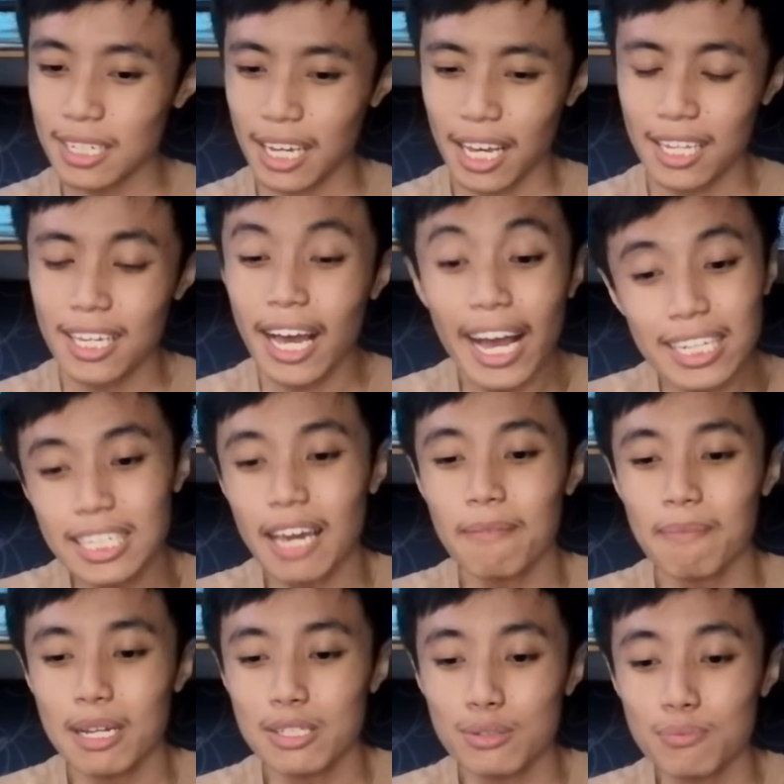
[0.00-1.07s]
And yeah, as I
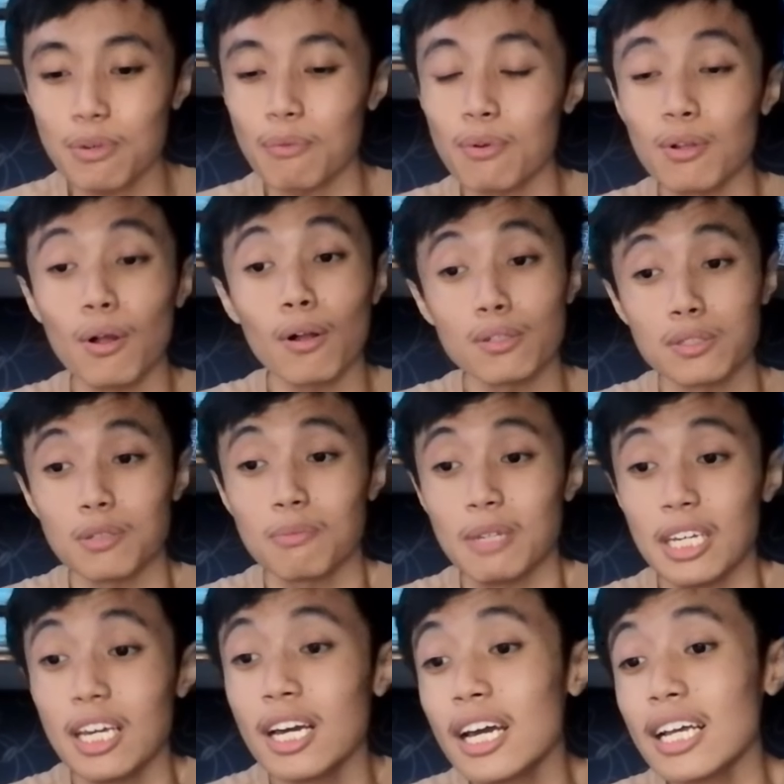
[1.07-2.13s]
had mentioned, we will also
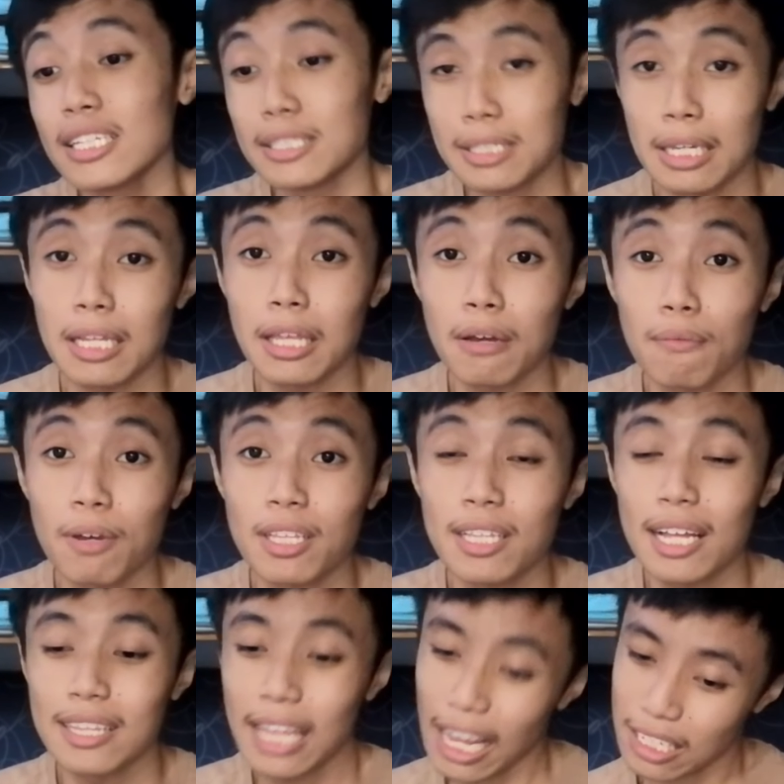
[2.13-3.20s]
be dealing
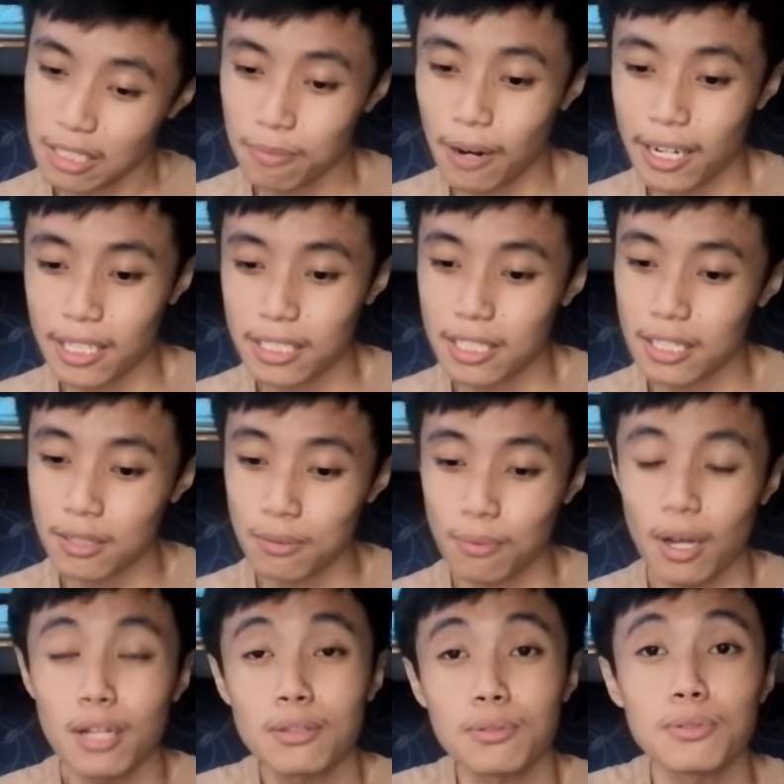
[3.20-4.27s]
with the dance practice as
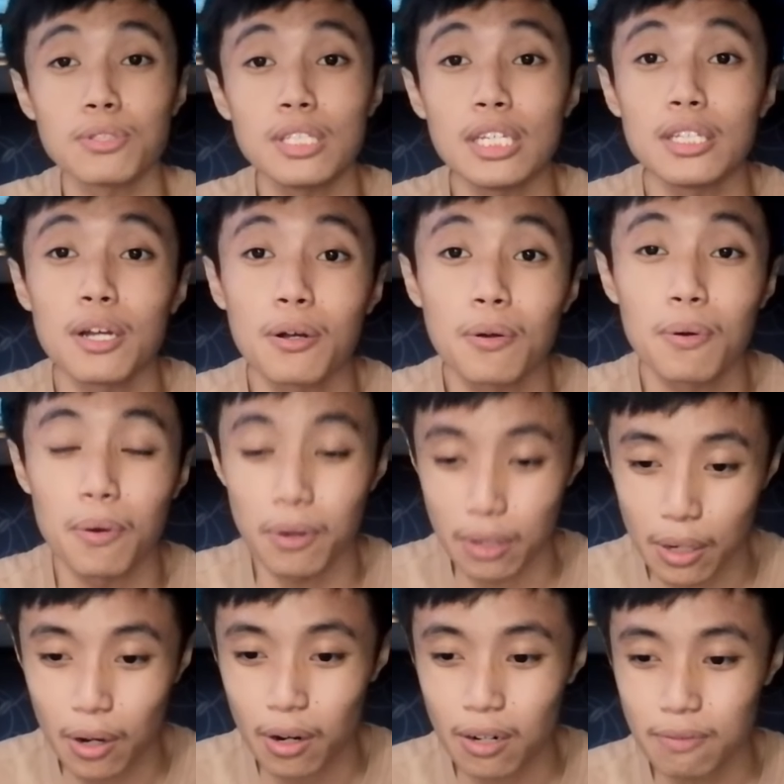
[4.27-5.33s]
well to see the
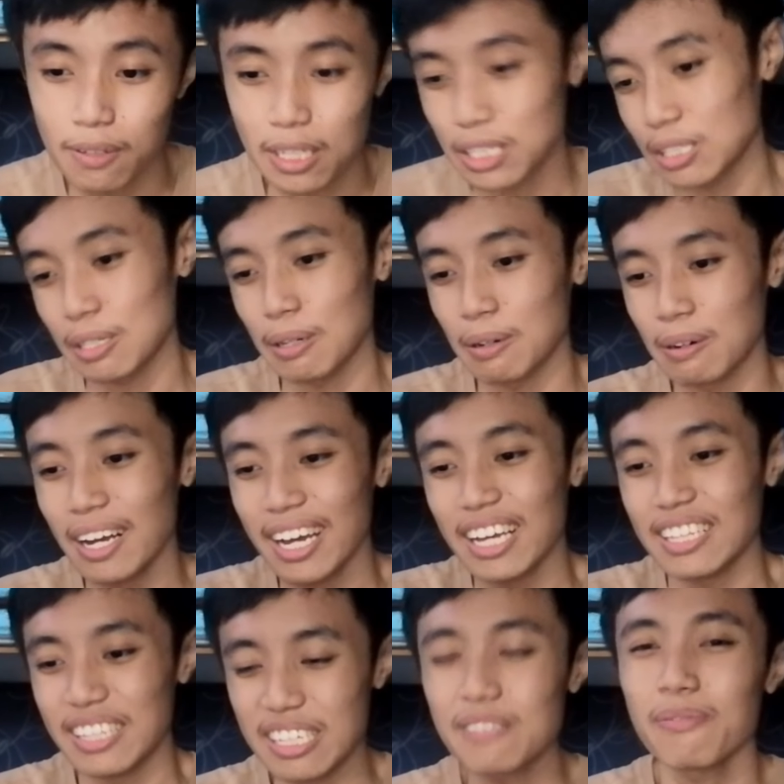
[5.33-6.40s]
choreography. So
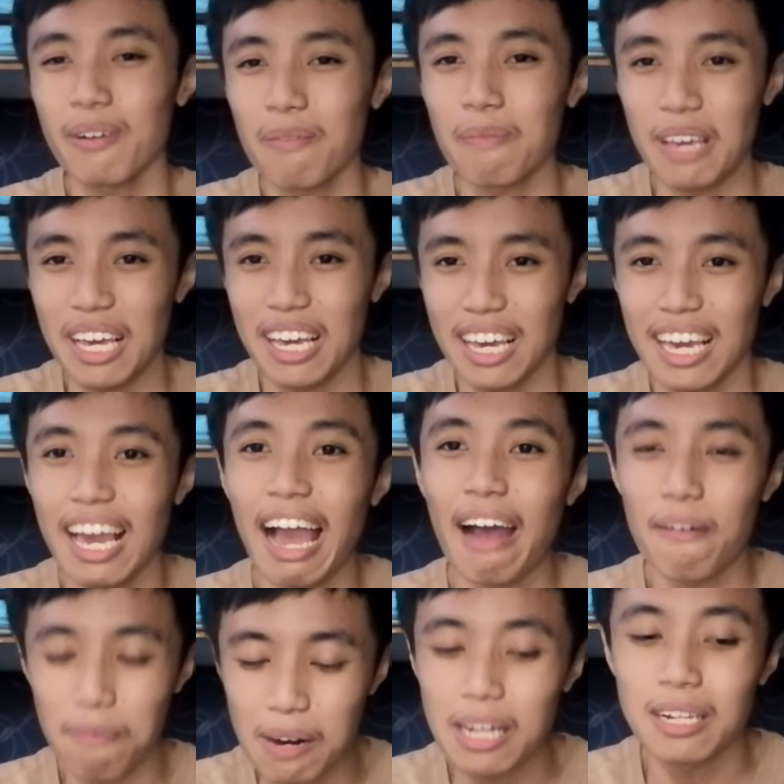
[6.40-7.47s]
this will be
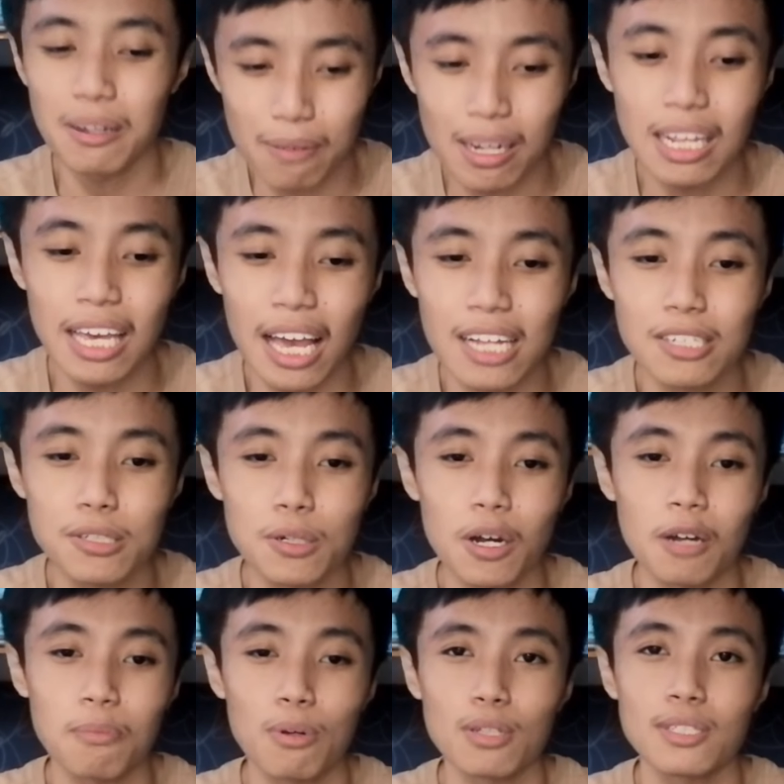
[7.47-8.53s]
a really
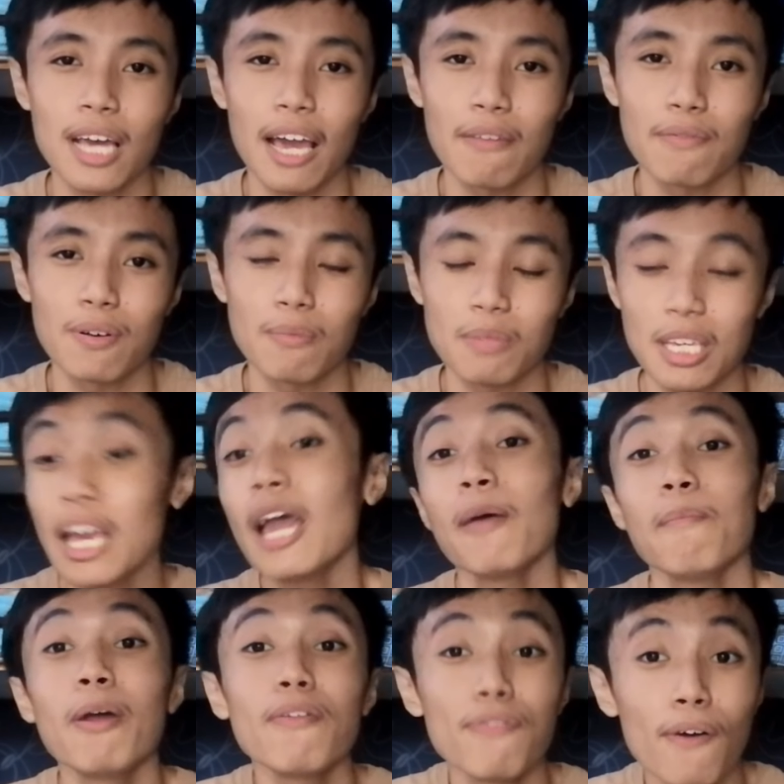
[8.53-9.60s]
enjoyable time for me
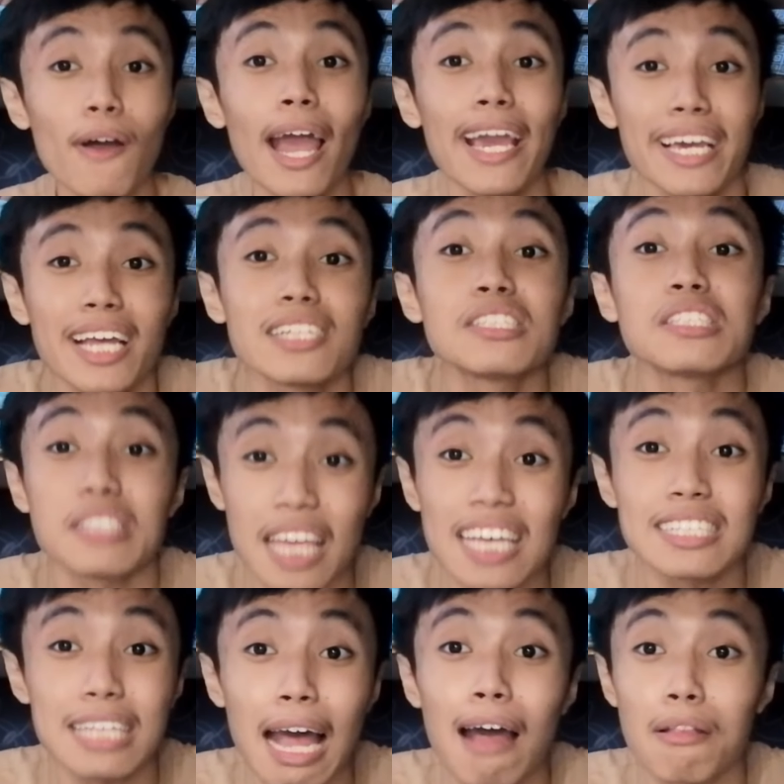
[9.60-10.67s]
before I get
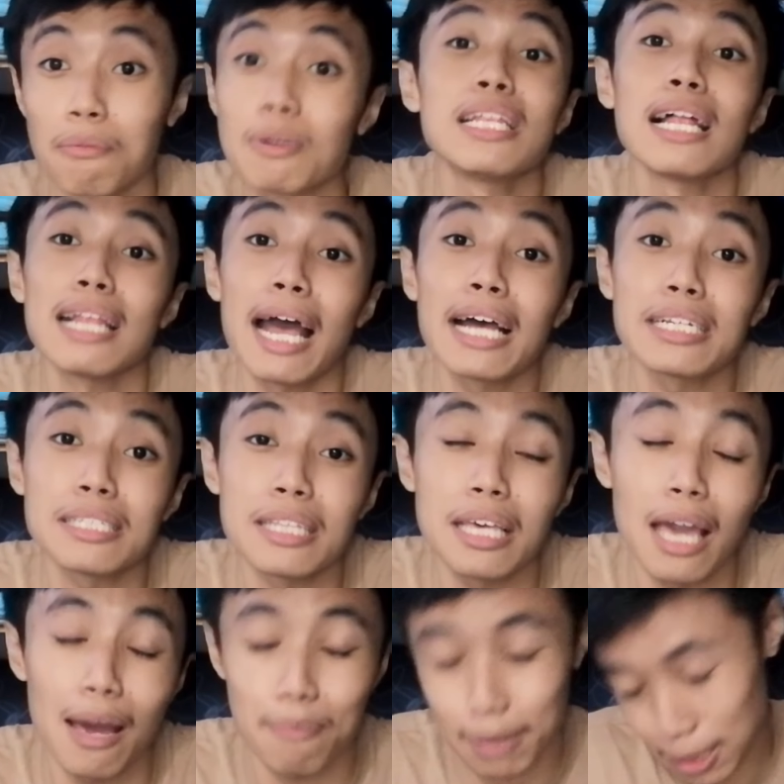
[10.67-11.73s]
stressed out with the last
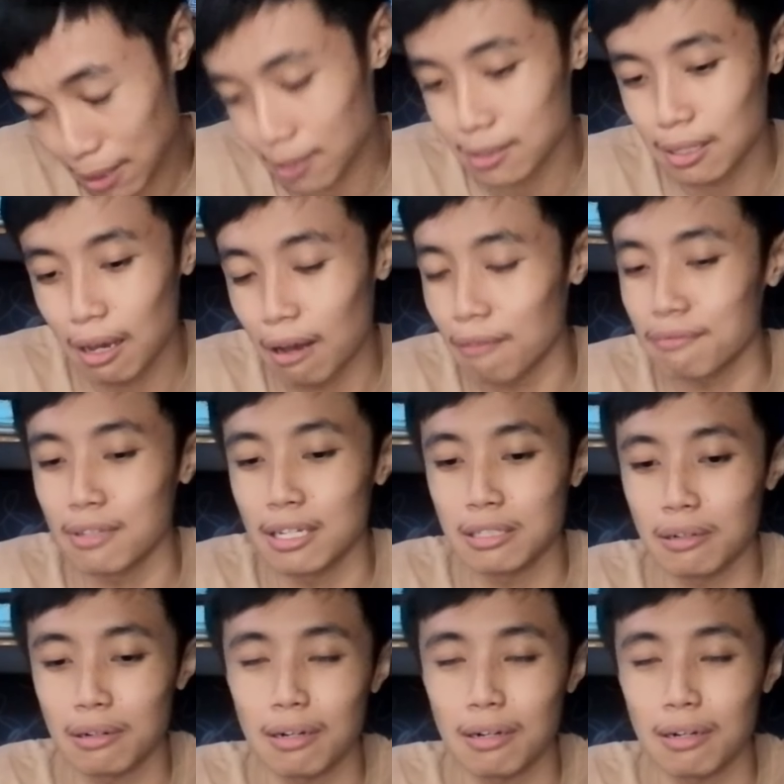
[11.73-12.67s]
3 episodes of the show.